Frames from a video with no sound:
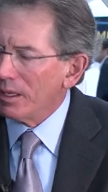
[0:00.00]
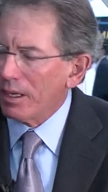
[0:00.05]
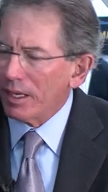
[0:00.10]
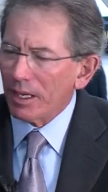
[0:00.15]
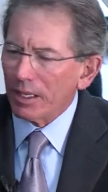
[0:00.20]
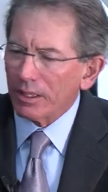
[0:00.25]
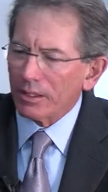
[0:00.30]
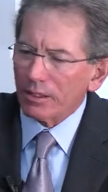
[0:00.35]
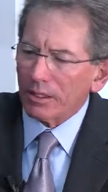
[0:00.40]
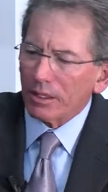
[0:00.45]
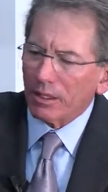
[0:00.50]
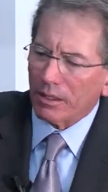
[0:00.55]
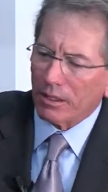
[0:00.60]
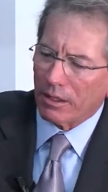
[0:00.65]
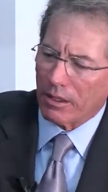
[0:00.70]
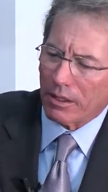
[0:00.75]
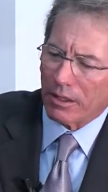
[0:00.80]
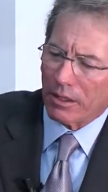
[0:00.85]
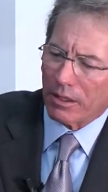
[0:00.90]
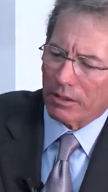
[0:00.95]

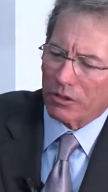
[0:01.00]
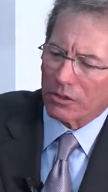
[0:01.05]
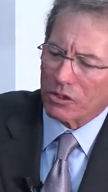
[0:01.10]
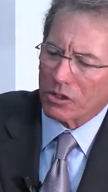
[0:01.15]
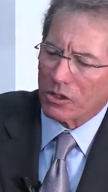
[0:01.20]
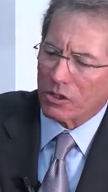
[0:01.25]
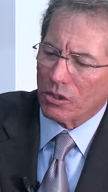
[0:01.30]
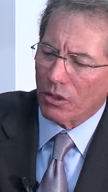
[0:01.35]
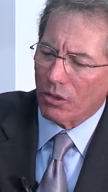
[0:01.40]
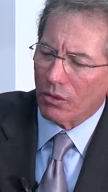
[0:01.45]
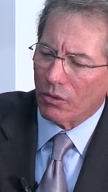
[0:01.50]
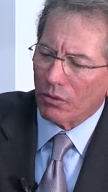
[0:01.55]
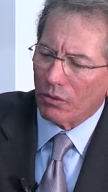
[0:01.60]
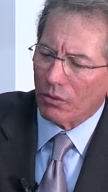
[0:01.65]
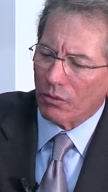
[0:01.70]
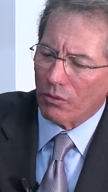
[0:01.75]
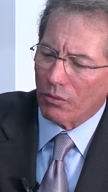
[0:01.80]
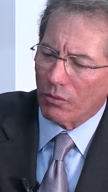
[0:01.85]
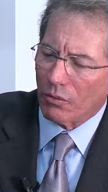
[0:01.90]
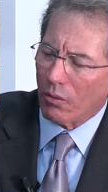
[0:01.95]
And so
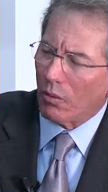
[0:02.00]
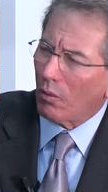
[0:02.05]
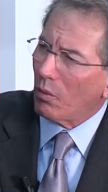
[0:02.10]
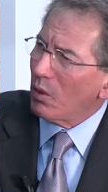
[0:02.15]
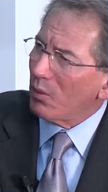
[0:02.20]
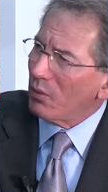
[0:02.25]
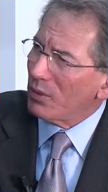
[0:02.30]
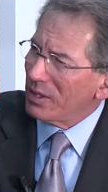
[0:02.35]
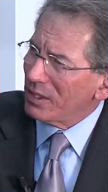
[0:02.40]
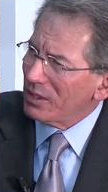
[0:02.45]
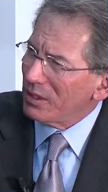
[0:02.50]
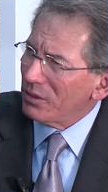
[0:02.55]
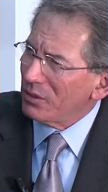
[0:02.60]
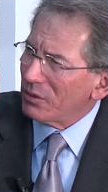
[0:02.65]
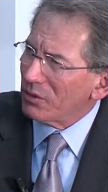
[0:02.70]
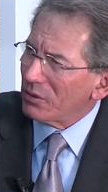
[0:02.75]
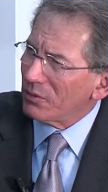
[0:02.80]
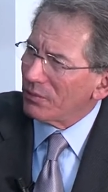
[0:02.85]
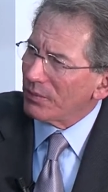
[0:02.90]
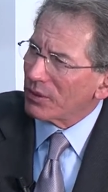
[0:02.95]
what we
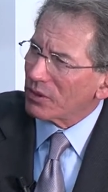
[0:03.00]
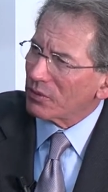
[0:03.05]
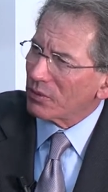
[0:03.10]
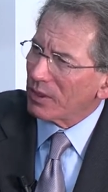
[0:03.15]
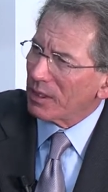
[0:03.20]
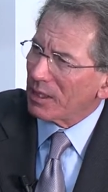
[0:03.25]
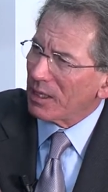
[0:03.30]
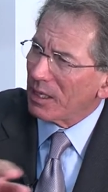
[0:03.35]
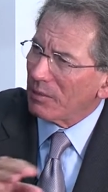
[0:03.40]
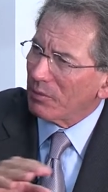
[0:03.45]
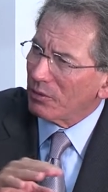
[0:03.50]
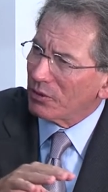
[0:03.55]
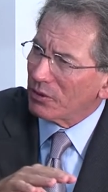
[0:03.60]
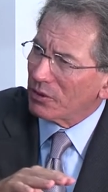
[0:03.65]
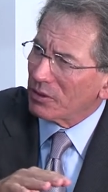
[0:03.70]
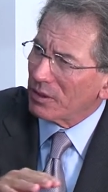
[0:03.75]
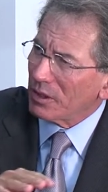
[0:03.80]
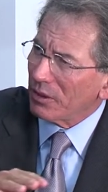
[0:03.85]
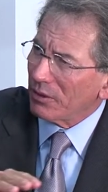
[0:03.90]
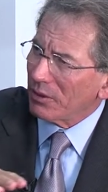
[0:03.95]
do is we enable
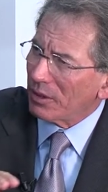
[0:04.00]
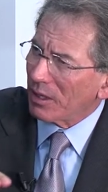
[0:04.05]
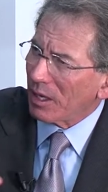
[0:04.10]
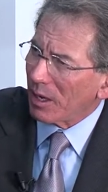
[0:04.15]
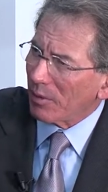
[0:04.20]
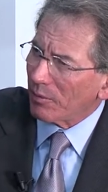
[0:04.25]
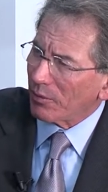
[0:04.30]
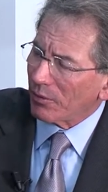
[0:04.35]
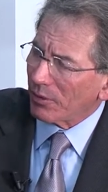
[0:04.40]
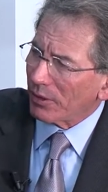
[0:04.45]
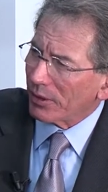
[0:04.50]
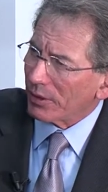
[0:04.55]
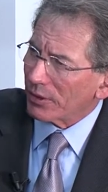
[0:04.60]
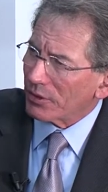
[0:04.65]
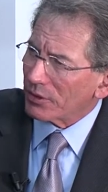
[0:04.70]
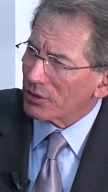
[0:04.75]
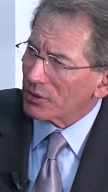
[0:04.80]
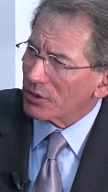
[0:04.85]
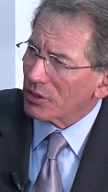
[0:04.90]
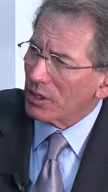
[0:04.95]
utility
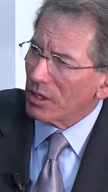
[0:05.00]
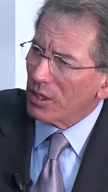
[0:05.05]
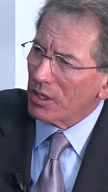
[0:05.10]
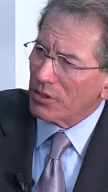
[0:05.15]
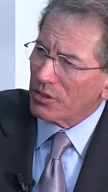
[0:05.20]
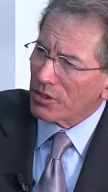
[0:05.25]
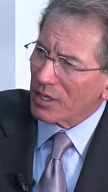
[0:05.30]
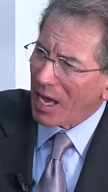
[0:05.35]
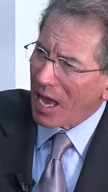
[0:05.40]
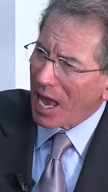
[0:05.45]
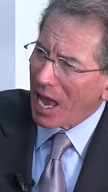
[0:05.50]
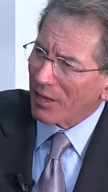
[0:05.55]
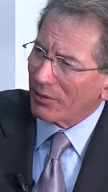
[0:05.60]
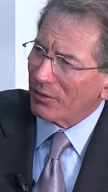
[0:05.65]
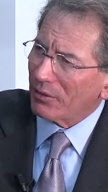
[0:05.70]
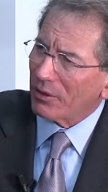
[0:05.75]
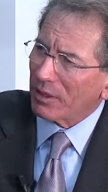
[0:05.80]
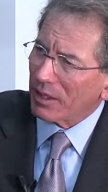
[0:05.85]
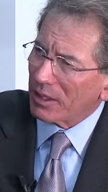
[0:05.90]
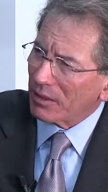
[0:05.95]
operators to
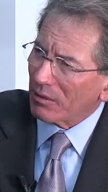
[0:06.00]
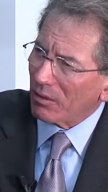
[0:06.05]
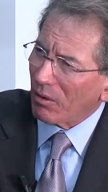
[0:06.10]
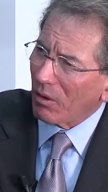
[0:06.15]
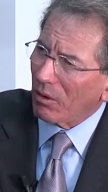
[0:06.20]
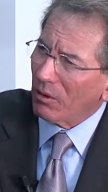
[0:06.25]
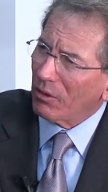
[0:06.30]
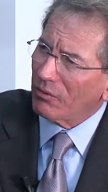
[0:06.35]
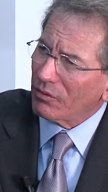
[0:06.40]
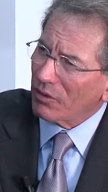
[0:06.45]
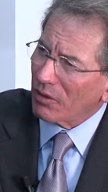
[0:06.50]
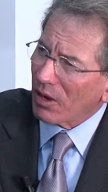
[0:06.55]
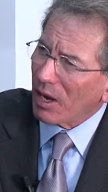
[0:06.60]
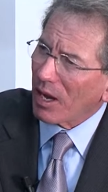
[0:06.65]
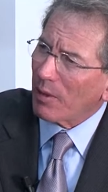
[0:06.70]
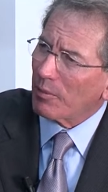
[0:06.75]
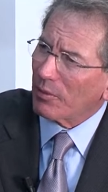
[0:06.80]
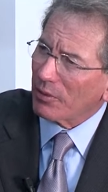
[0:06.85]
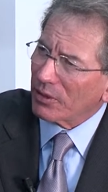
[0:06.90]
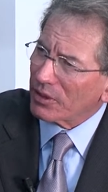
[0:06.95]
aggregate all of their
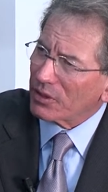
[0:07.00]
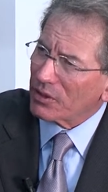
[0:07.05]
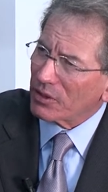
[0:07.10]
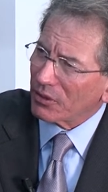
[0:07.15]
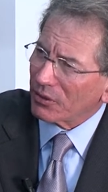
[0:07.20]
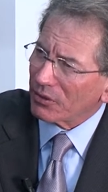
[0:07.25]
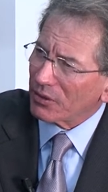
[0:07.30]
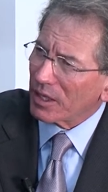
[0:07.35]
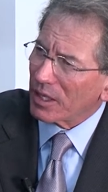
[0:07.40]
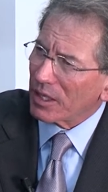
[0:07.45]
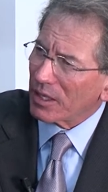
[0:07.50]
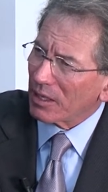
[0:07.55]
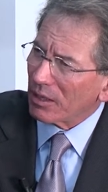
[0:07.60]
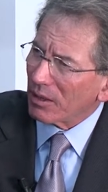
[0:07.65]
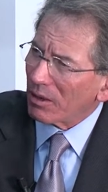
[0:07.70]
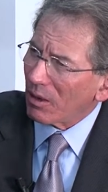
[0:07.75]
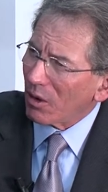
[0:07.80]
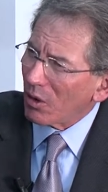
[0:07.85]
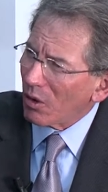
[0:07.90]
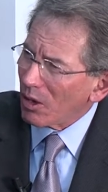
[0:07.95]
operational data,
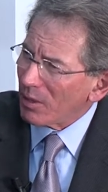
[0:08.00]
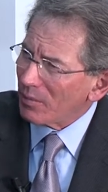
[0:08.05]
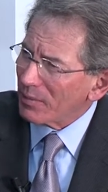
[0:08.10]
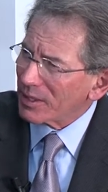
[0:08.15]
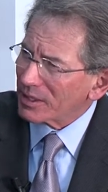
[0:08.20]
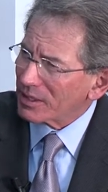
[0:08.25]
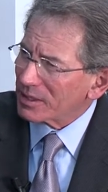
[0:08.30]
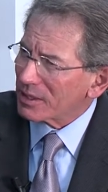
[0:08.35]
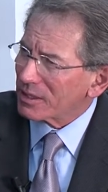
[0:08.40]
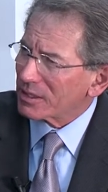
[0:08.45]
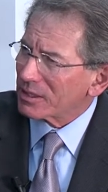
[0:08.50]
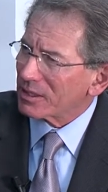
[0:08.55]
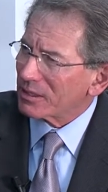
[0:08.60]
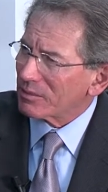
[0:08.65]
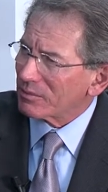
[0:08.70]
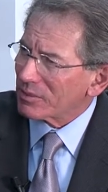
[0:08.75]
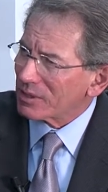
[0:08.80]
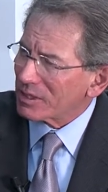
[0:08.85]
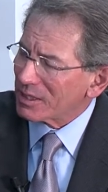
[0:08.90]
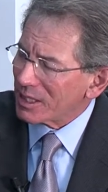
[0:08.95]
OMS
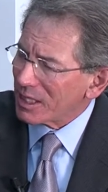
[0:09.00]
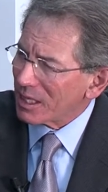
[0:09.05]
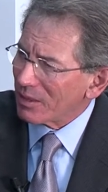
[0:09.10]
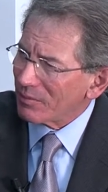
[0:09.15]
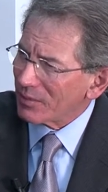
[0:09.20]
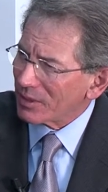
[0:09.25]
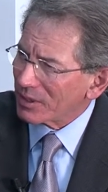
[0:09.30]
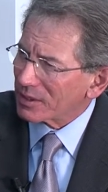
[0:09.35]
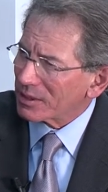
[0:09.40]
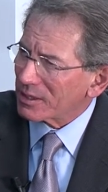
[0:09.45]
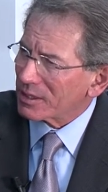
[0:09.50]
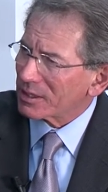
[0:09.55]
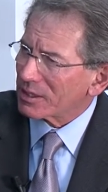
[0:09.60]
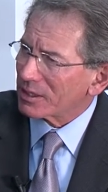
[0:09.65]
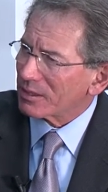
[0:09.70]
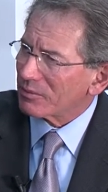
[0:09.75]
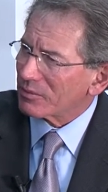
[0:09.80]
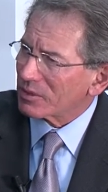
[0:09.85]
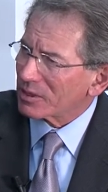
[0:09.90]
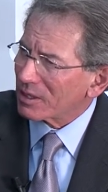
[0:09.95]
systems, DMS
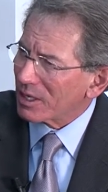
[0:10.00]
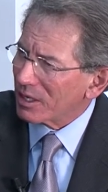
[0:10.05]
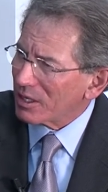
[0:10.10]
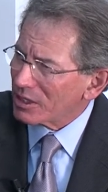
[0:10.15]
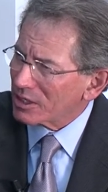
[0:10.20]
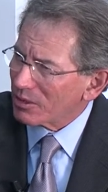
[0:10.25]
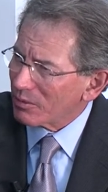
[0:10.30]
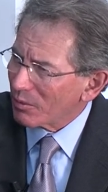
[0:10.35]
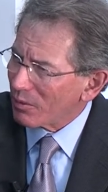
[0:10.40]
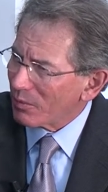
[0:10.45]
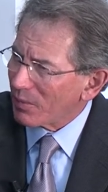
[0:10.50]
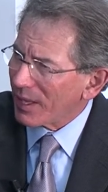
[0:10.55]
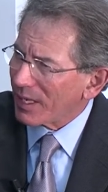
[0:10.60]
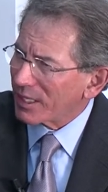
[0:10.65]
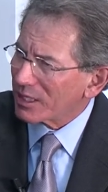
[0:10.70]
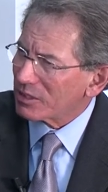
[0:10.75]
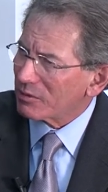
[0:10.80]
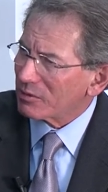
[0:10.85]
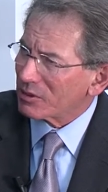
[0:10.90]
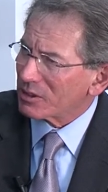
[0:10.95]
systems, customer management